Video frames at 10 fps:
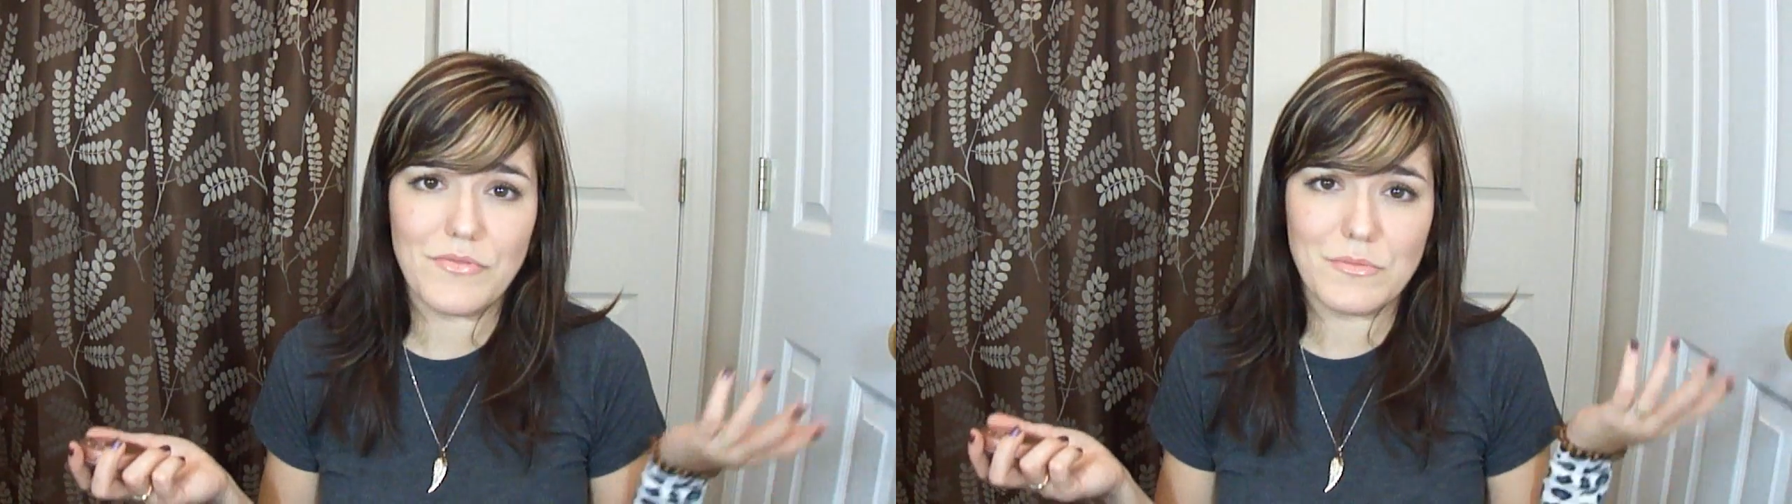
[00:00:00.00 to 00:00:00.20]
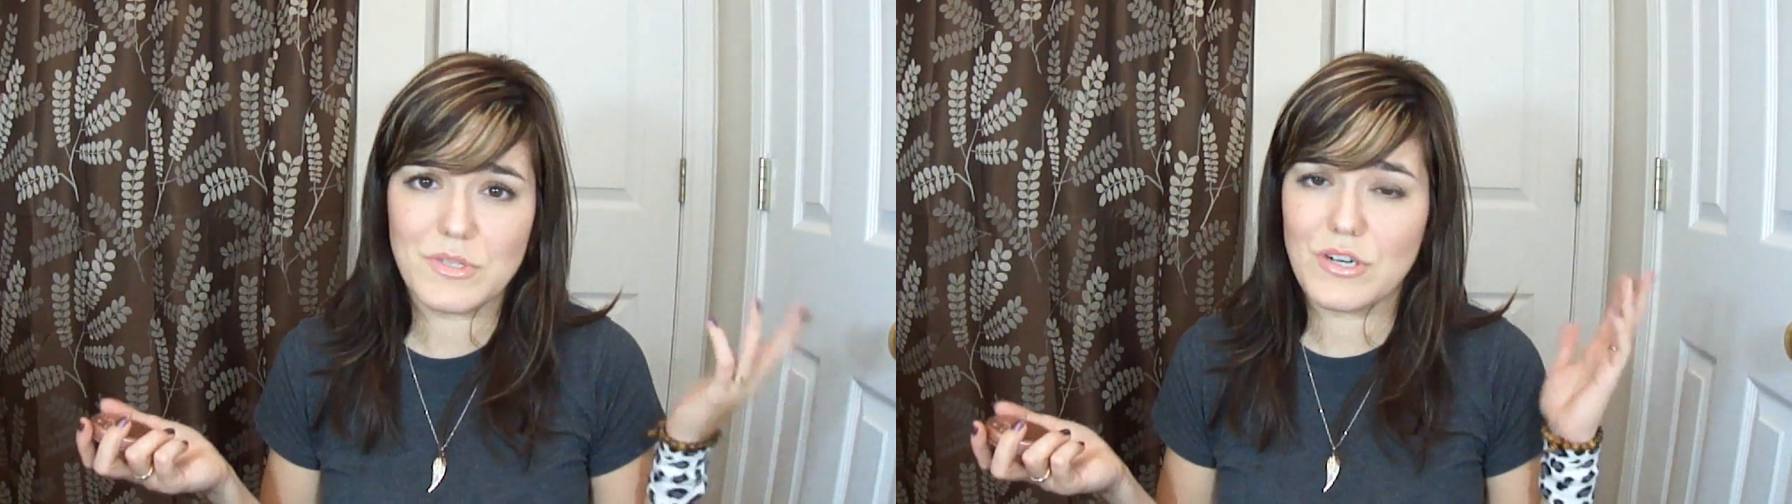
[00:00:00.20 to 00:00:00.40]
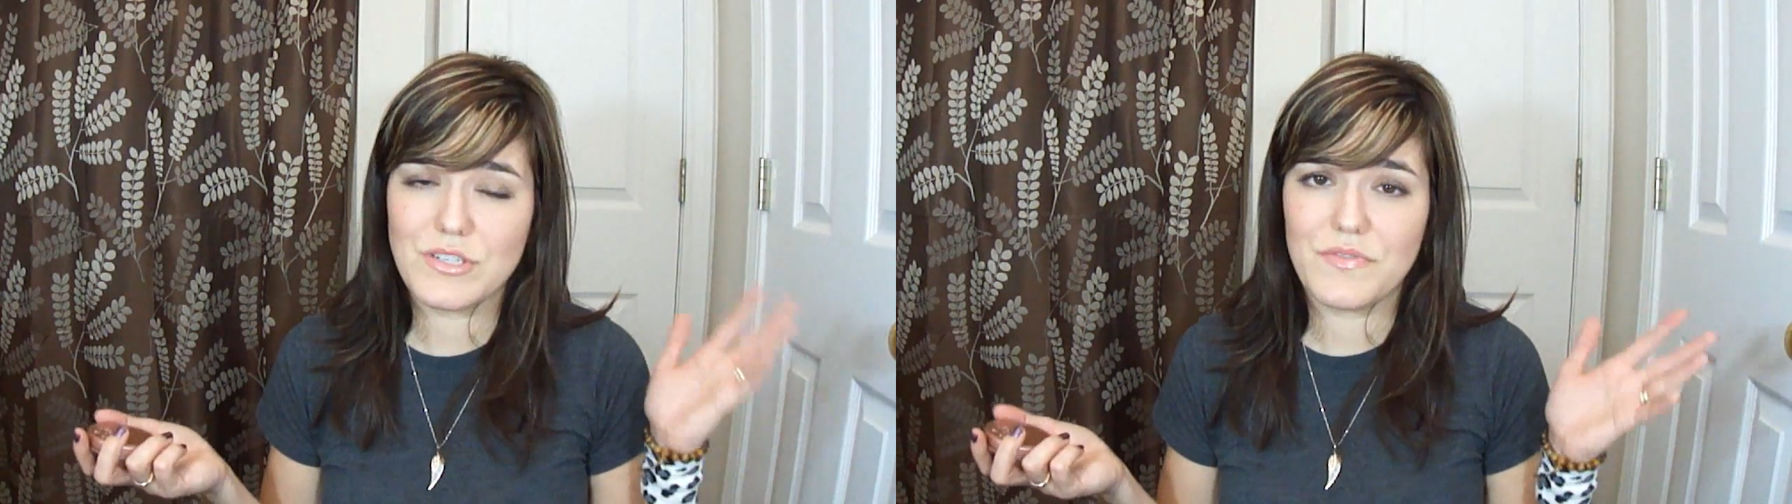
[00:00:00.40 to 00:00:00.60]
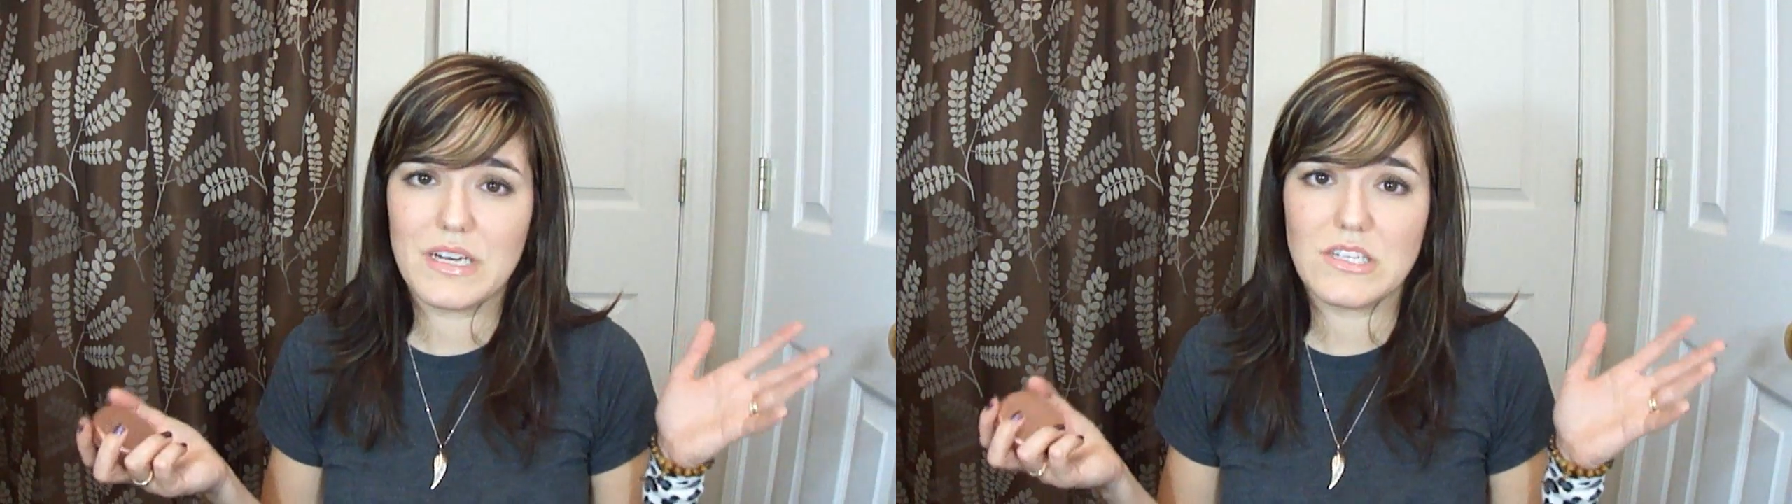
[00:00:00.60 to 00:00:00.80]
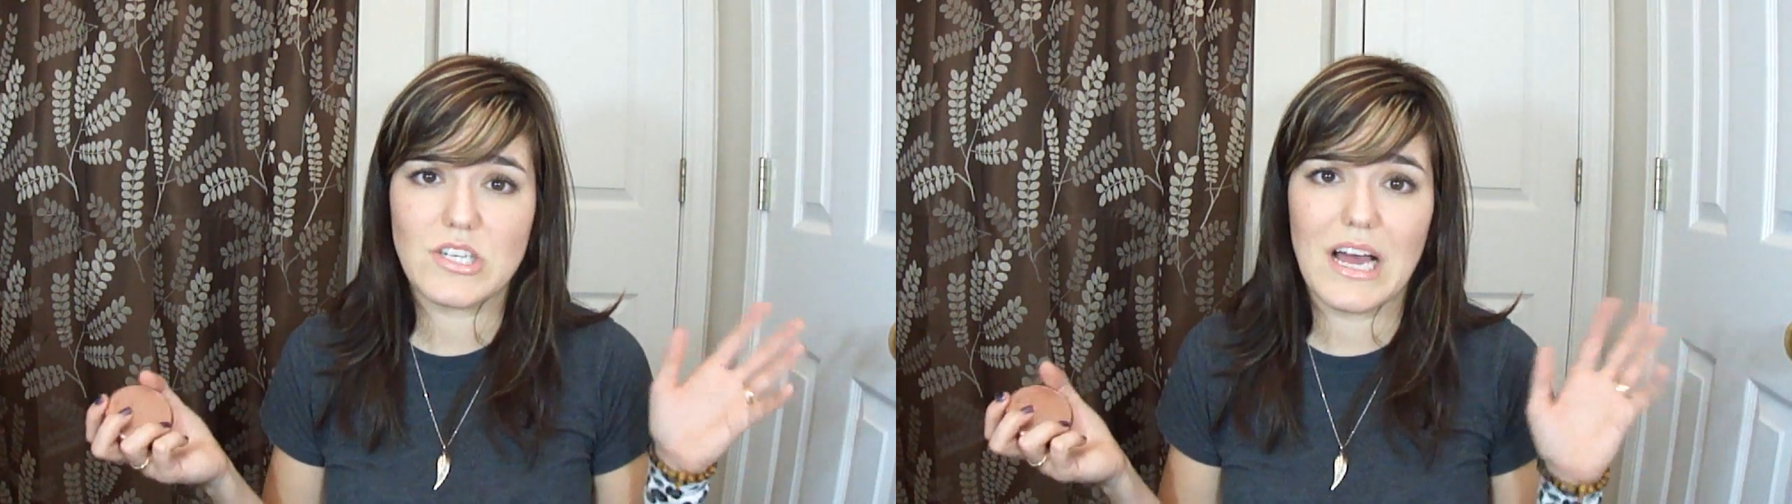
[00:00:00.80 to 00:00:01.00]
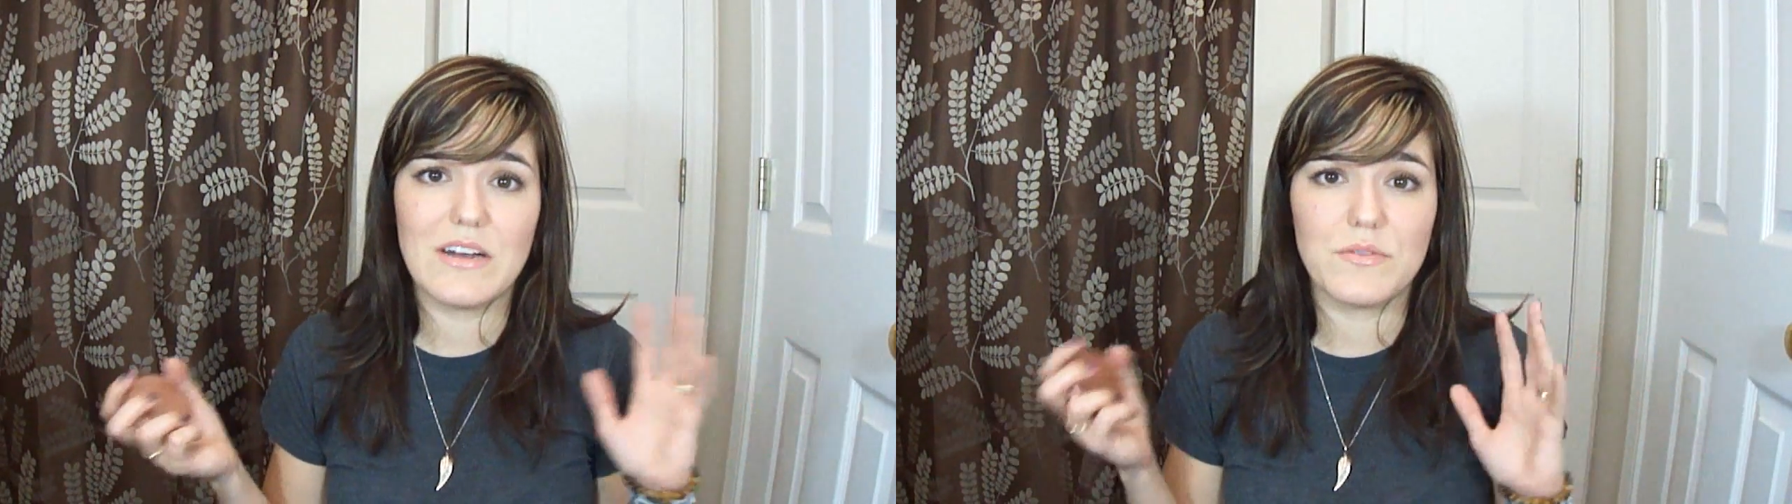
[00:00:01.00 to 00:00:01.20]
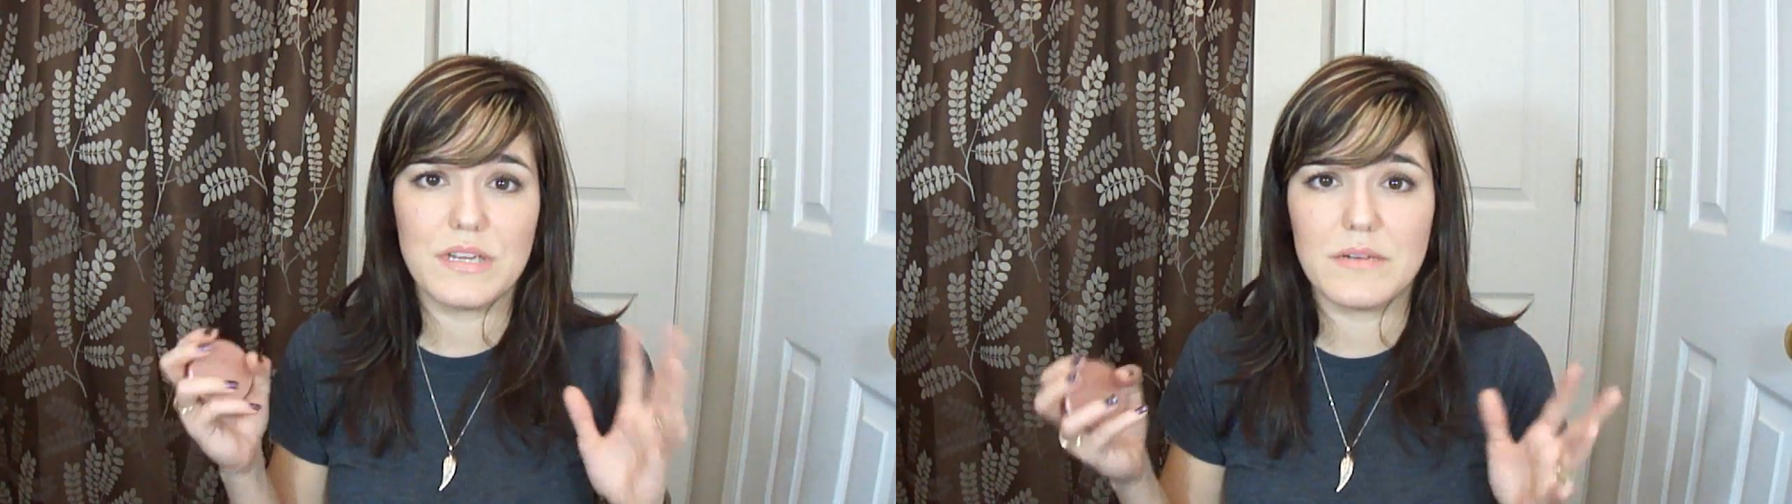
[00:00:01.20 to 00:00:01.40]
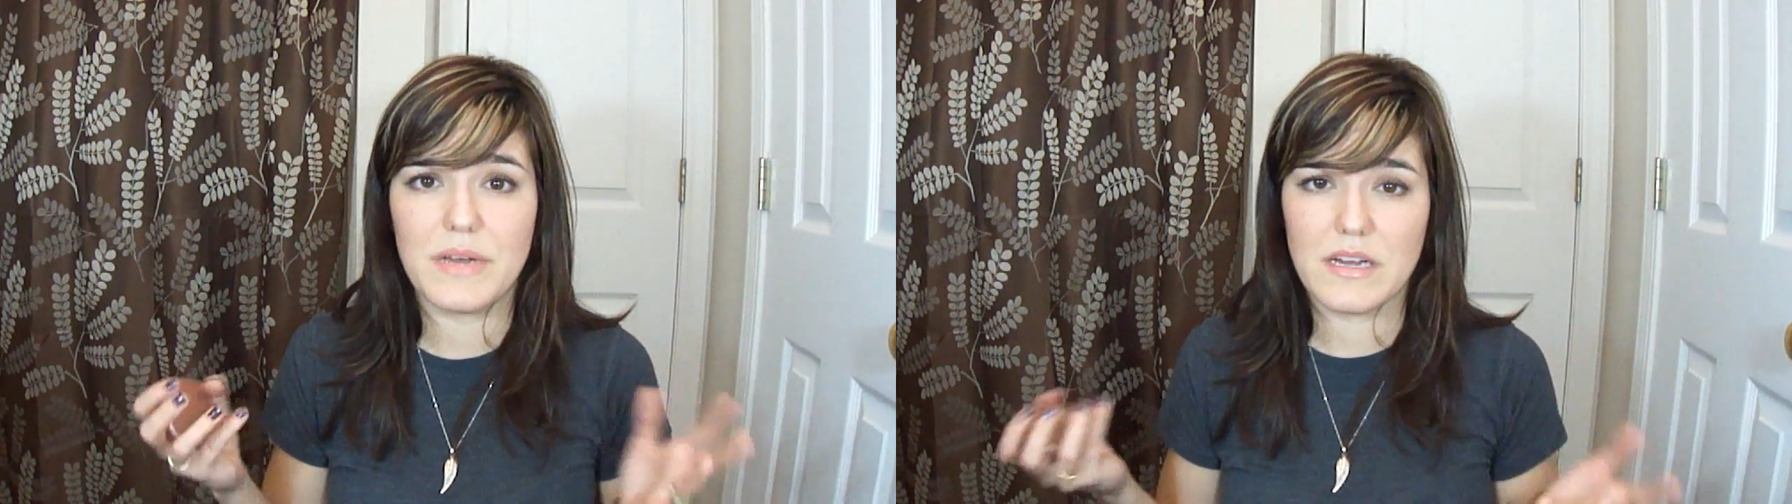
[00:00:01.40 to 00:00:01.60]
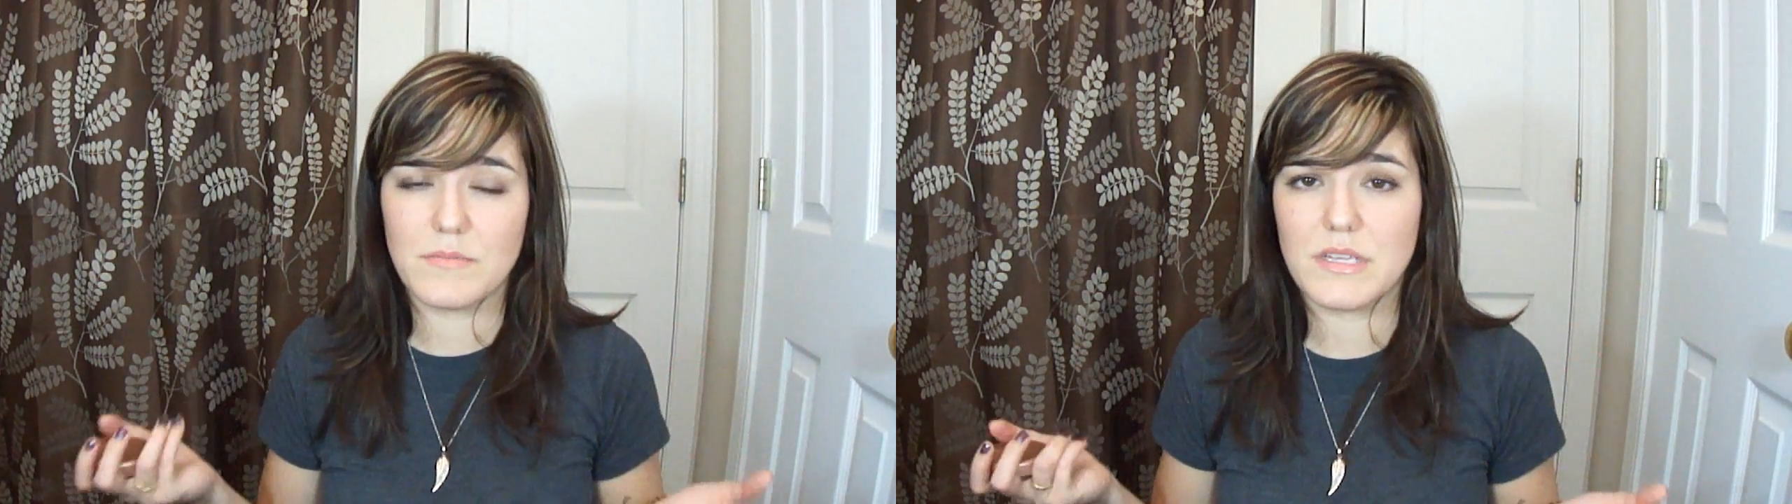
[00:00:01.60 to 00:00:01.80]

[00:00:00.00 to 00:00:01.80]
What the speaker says: From start to finish, I don't need a makeup